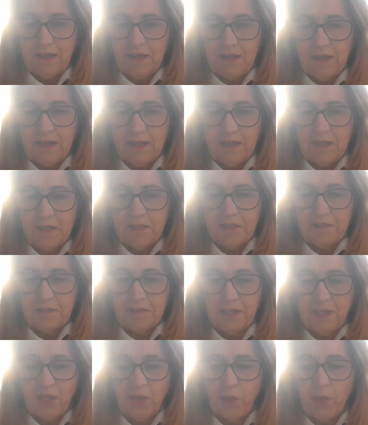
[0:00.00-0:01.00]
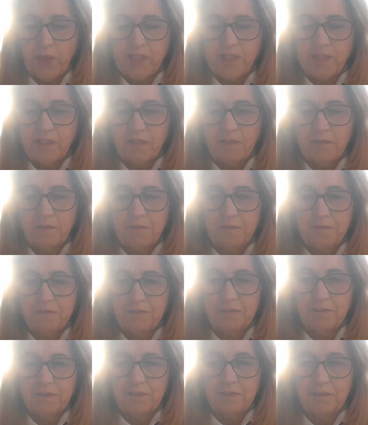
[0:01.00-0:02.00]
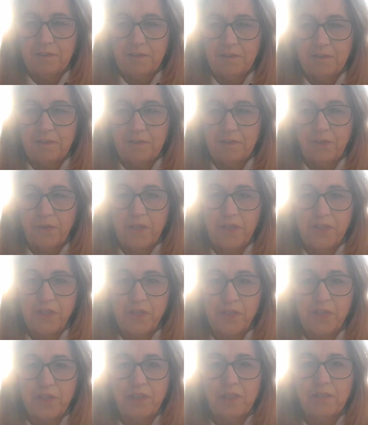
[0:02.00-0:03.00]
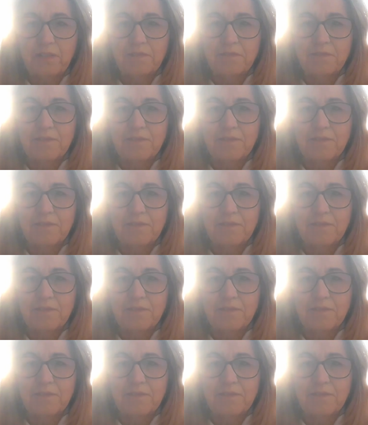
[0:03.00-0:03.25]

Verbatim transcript: inquisitive creature